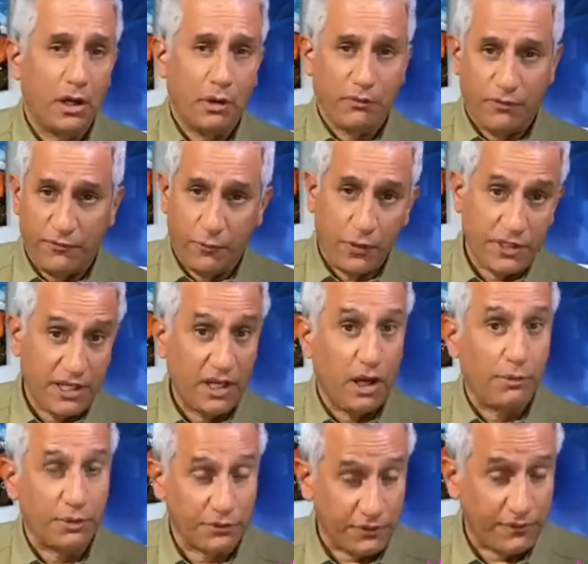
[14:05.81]
over 14,
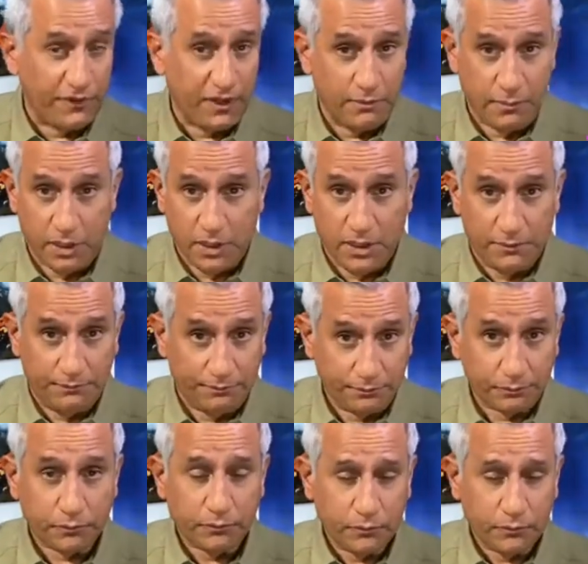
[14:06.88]
almost 15 million